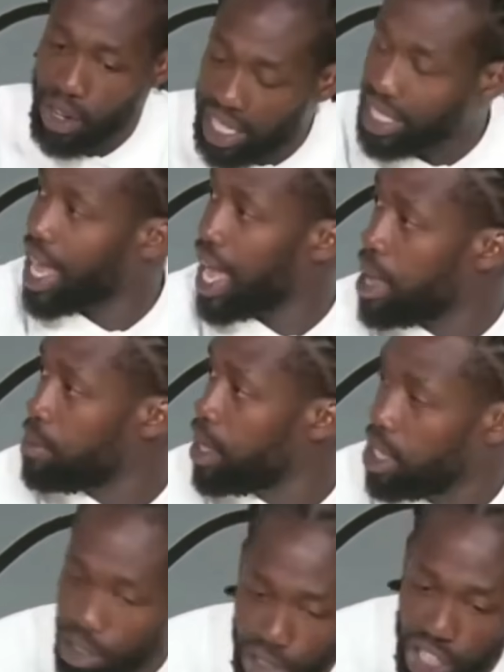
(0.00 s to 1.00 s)
period of
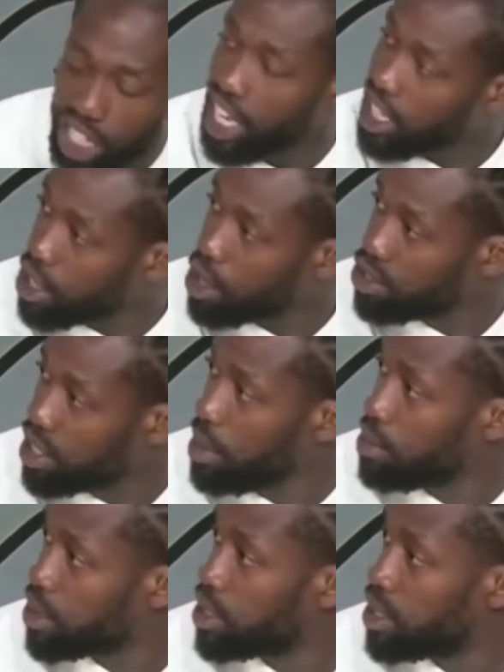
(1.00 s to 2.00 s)
time, you should get those numbers.